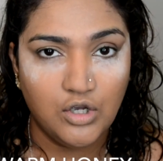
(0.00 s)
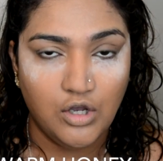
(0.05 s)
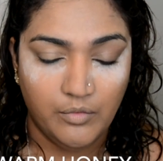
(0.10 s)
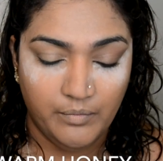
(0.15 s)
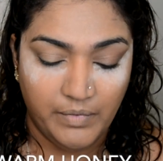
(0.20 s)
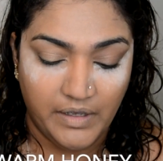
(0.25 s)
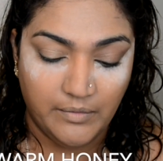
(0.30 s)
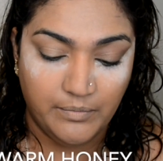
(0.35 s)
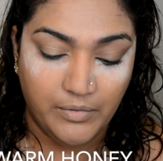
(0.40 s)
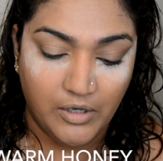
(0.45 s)

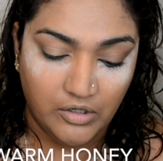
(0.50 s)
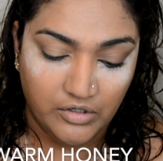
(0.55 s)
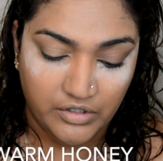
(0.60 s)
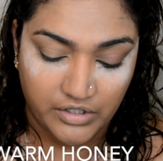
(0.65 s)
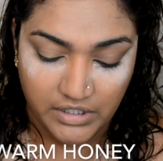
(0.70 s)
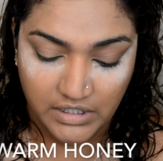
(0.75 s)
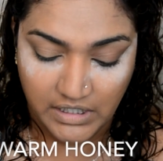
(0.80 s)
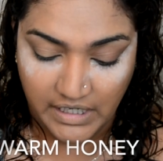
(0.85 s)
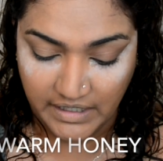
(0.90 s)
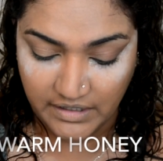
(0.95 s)
compact
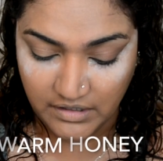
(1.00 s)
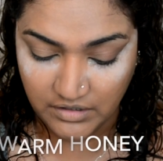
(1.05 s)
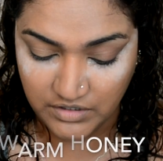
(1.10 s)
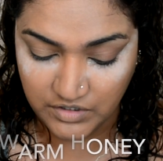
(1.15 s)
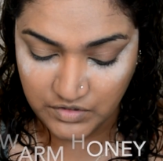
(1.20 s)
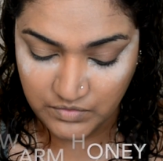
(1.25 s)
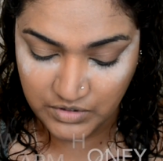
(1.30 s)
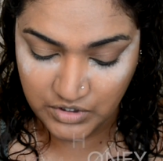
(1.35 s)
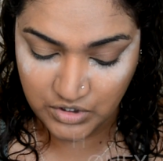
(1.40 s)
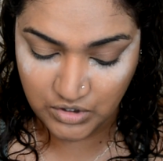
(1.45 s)
powder, like
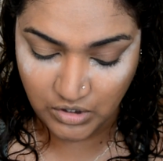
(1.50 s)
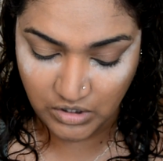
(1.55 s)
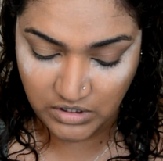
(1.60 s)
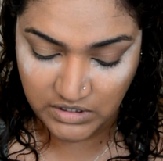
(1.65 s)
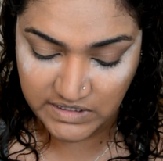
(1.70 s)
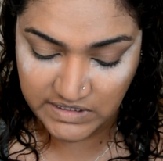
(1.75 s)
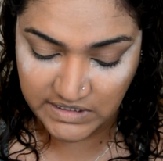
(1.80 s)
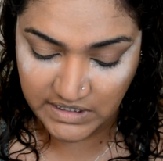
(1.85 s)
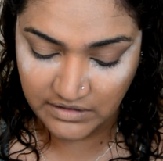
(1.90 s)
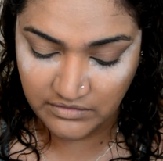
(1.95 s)
this one's
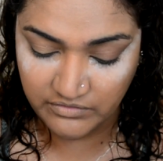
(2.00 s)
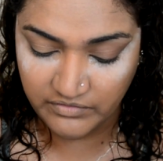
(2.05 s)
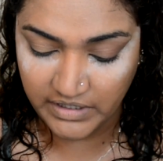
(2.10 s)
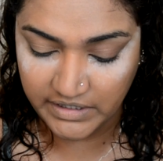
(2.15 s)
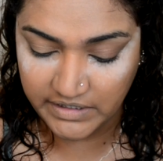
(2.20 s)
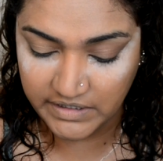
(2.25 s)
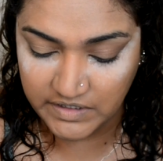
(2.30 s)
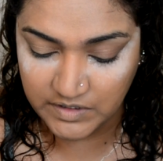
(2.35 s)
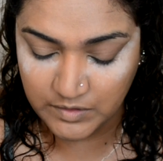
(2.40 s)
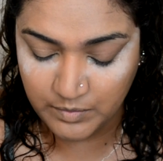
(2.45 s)
called Skin
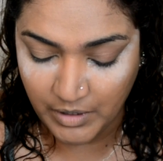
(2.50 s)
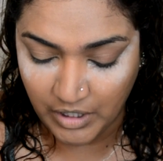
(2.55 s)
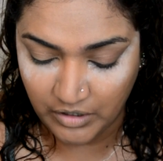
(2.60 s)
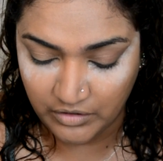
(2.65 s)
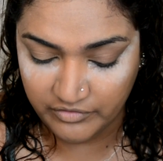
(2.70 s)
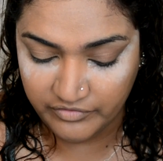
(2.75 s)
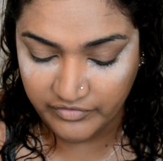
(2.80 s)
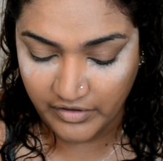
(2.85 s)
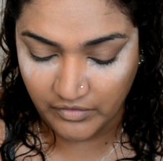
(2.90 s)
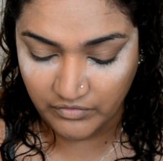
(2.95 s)
Weightless
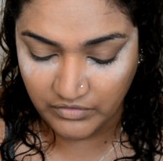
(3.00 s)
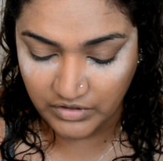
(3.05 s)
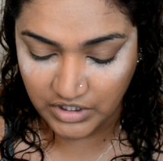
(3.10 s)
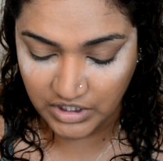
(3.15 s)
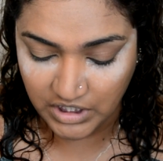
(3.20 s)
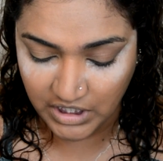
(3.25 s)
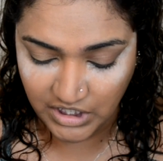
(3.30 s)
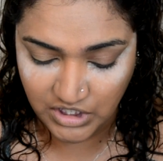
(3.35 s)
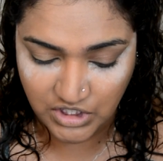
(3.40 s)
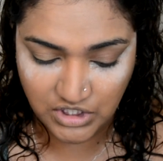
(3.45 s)
Powder
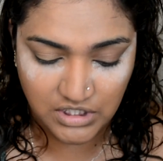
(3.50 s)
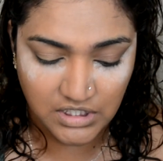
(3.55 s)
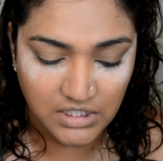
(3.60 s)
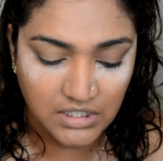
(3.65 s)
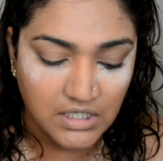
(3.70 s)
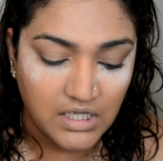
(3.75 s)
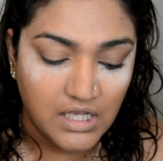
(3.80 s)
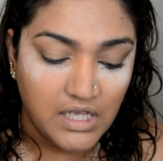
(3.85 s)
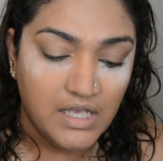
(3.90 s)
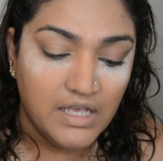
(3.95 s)

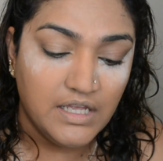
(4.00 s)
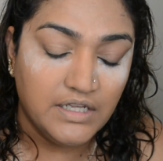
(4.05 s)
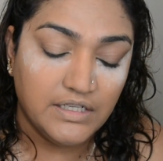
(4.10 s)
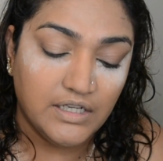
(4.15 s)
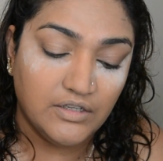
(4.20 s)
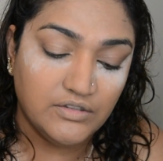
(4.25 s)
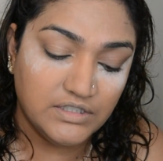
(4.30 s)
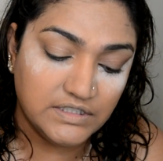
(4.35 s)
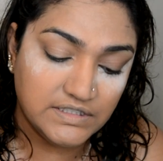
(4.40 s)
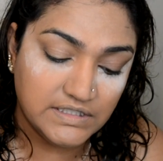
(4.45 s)
Foundation.
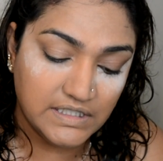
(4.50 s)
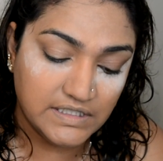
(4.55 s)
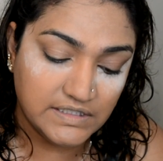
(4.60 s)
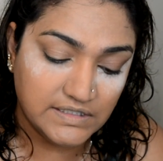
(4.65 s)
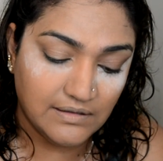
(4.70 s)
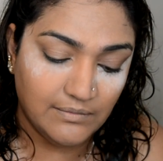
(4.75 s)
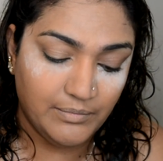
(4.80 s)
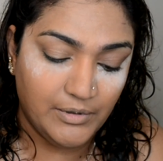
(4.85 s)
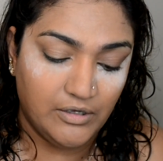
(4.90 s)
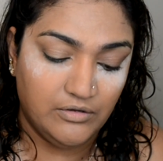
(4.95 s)
Now this is
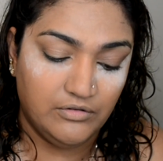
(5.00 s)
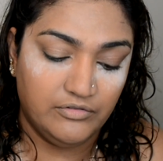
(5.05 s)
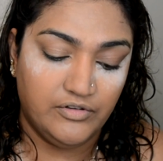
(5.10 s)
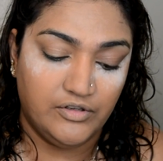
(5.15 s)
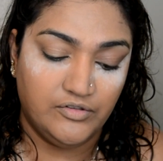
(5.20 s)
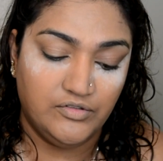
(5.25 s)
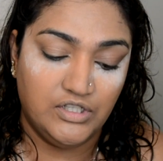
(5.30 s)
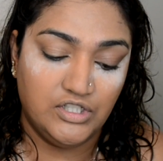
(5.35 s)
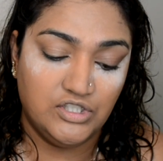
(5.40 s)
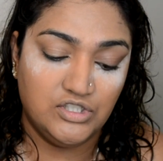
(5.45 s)
a powder
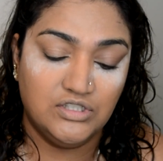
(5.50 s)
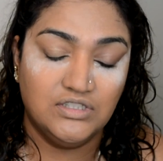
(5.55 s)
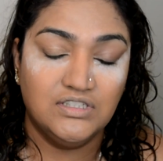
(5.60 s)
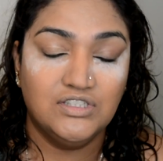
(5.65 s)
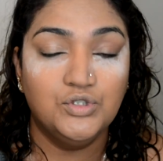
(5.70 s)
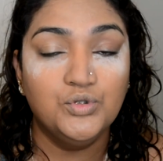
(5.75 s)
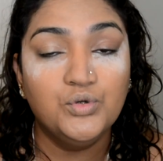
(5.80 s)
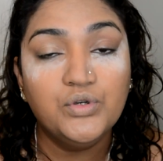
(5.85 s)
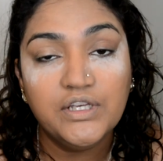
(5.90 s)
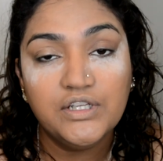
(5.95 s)
foundation.
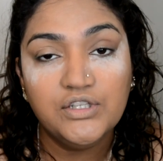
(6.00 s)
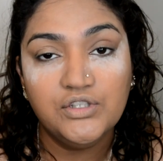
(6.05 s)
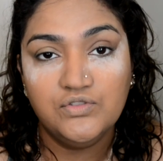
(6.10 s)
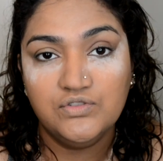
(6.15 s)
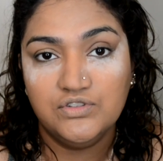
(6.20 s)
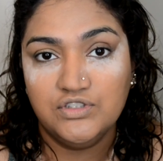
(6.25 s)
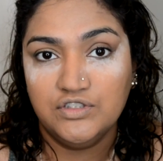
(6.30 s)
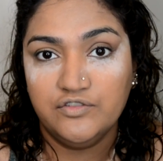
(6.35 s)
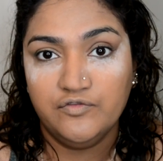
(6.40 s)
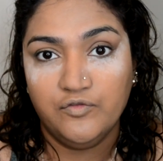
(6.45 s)
You can
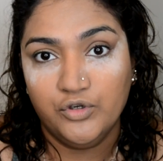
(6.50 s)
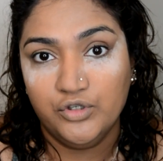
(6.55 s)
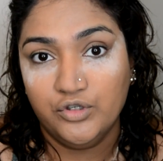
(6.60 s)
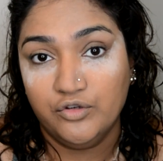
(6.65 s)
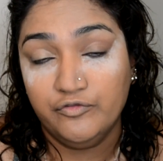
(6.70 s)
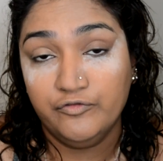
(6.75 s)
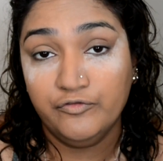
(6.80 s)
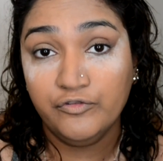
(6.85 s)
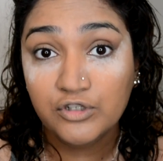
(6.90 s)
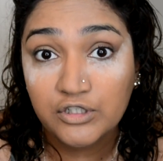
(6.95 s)
use this for
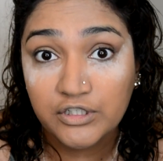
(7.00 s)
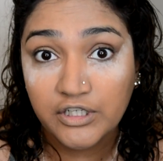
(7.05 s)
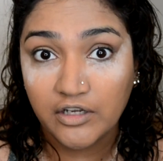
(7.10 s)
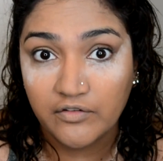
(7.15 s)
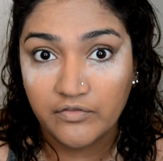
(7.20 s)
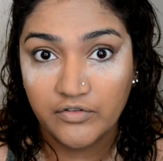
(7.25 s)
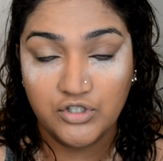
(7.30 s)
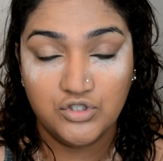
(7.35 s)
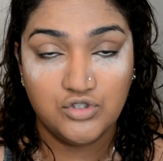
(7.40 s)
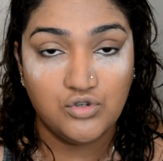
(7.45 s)
your full
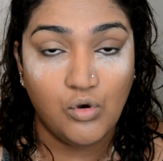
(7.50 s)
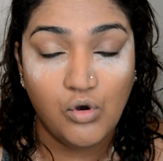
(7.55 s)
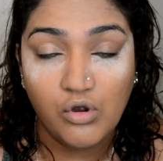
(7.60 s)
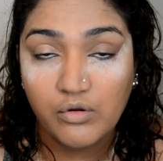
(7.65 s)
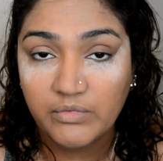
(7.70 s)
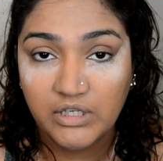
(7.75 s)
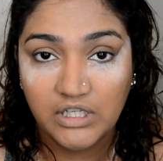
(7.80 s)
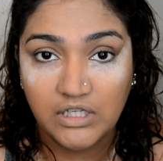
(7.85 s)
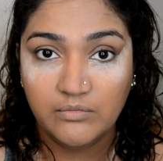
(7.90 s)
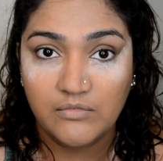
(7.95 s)
coverage
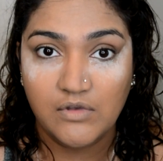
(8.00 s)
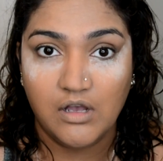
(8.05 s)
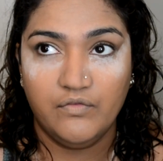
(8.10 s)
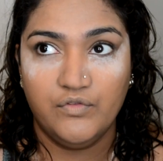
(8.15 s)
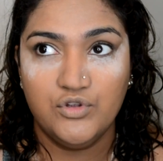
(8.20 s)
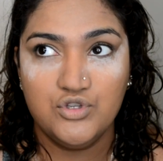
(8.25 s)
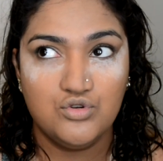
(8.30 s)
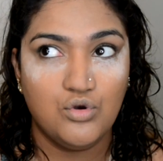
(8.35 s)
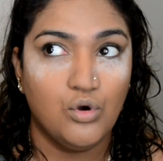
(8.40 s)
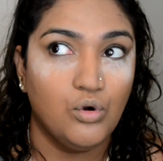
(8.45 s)
or medium
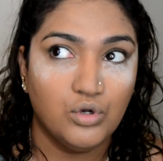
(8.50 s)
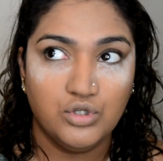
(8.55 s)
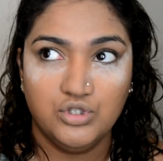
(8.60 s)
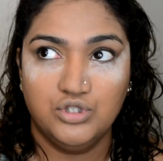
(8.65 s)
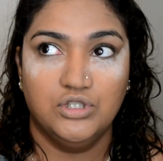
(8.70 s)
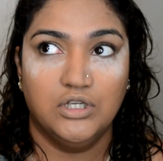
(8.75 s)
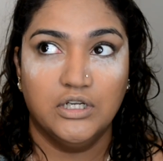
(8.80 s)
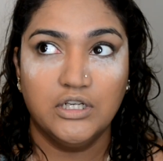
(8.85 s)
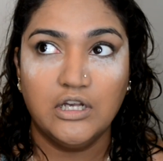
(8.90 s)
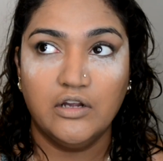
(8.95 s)
coverage or
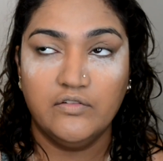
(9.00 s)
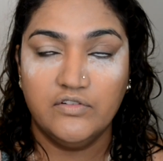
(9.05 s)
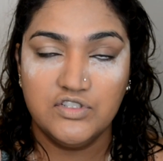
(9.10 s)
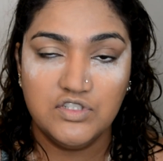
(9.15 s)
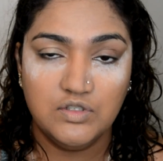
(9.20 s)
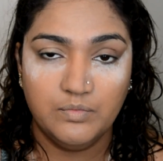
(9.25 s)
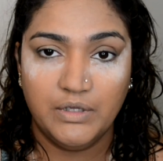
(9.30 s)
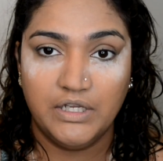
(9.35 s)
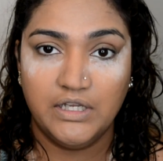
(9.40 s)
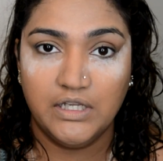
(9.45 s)
sheer coverage
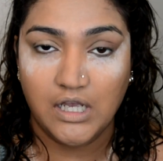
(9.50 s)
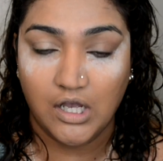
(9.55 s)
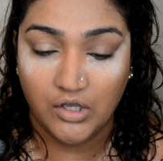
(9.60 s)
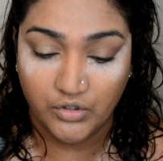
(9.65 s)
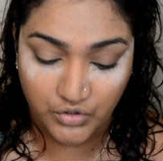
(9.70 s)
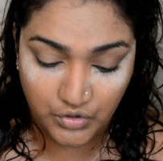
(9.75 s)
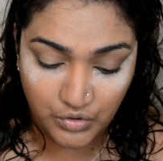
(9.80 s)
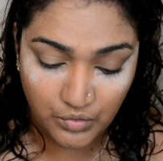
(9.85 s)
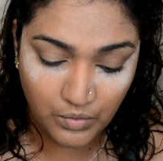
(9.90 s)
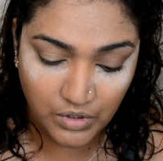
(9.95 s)
depending how
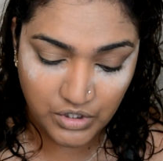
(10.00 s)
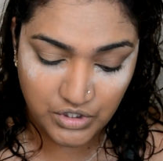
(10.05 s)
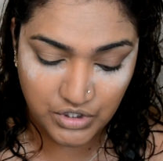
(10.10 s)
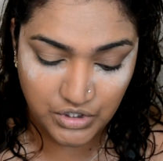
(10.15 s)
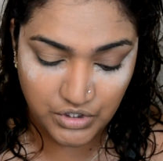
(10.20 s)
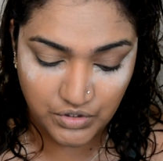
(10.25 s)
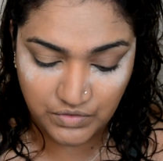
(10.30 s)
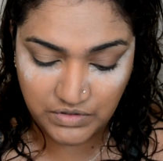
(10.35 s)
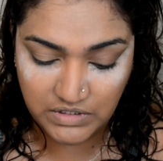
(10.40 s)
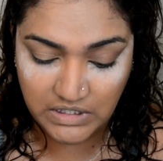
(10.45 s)
you want
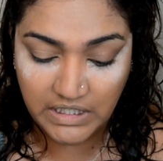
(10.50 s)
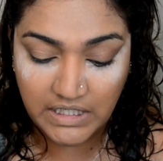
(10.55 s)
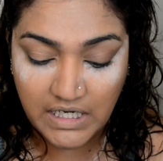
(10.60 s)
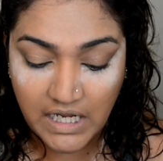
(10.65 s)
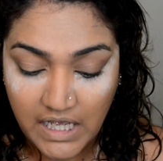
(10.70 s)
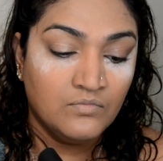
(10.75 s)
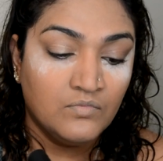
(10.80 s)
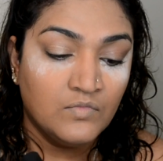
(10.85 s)
to use it.